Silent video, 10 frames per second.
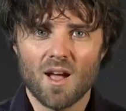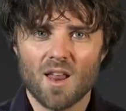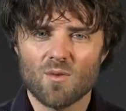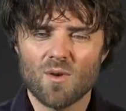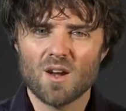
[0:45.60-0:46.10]

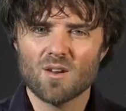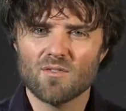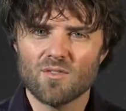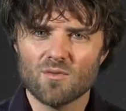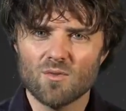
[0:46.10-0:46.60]
and a rate of
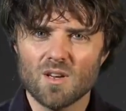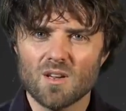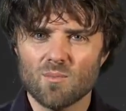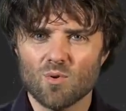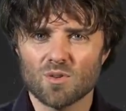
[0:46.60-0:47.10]
3
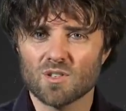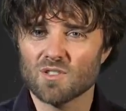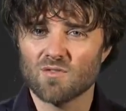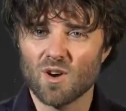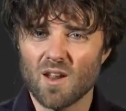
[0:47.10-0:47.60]

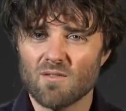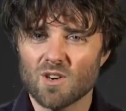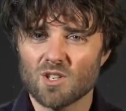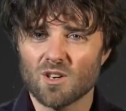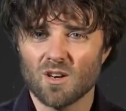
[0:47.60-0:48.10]
abortions for
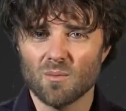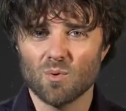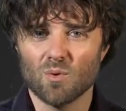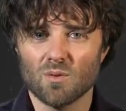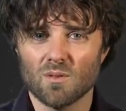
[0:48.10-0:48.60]
every child
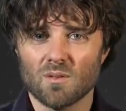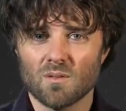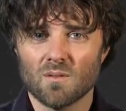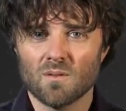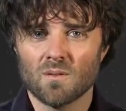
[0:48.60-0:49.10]
born.
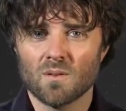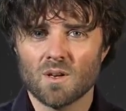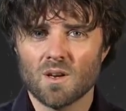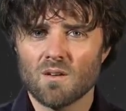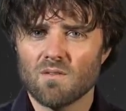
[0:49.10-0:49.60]

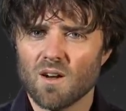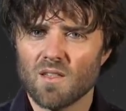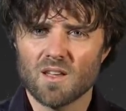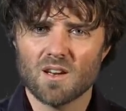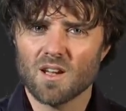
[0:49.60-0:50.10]

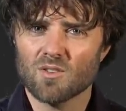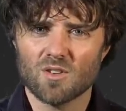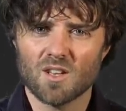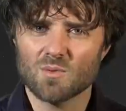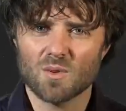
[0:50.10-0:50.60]
Father, in a country
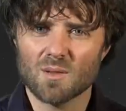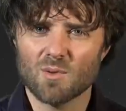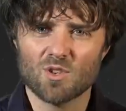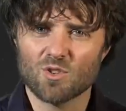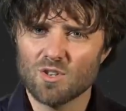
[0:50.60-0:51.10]
that is one of the
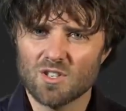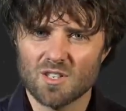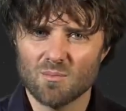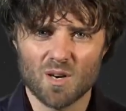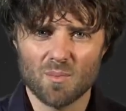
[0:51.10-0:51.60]
most
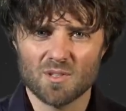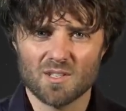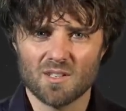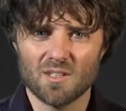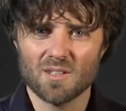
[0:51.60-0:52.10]
Christian by
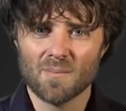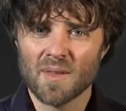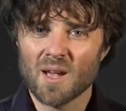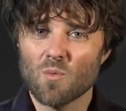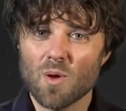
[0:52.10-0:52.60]
percentage,
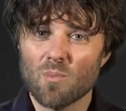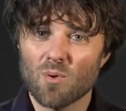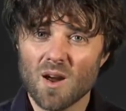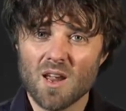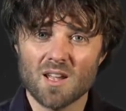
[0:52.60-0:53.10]
we
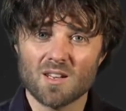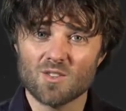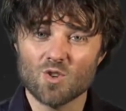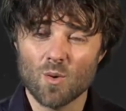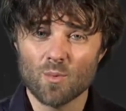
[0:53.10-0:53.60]
pray
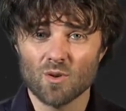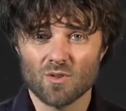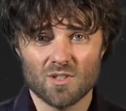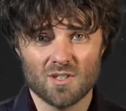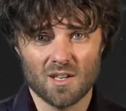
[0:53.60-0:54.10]
against nominal
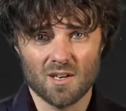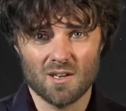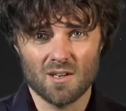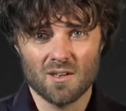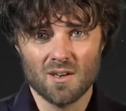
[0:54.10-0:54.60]

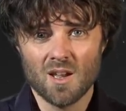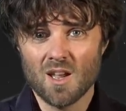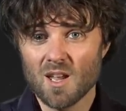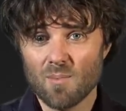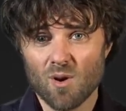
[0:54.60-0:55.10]
Christianity,
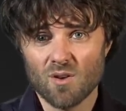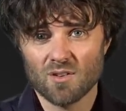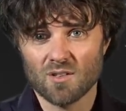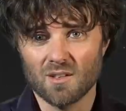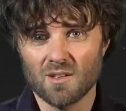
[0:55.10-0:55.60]

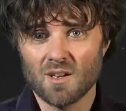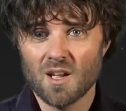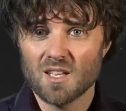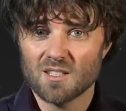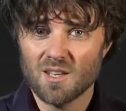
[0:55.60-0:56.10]
hypocrisy,
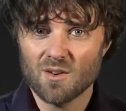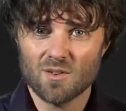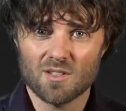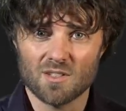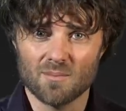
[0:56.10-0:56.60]

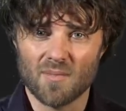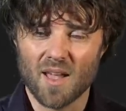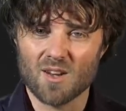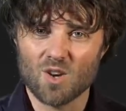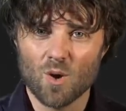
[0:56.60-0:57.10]
syncretism,
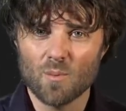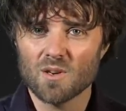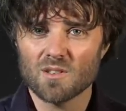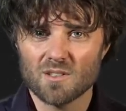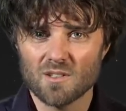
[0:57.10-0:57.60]
and
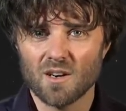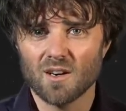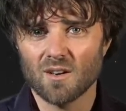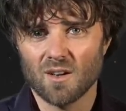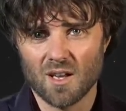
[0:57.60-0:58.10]

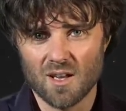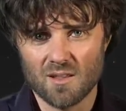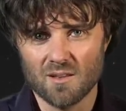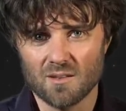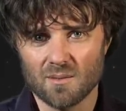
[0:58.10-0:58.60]
communist-style
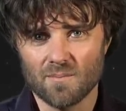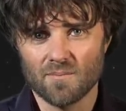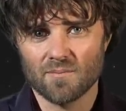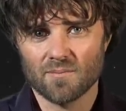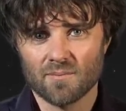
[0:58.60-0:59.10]
atheism.
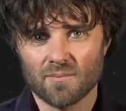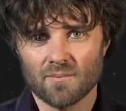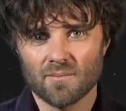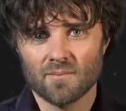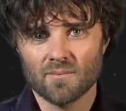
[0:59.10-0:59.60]

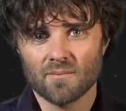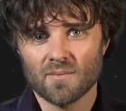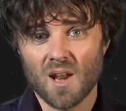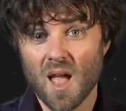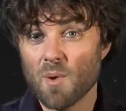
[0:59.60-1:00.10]

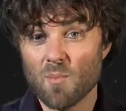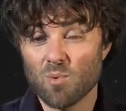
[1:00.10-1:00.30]
And we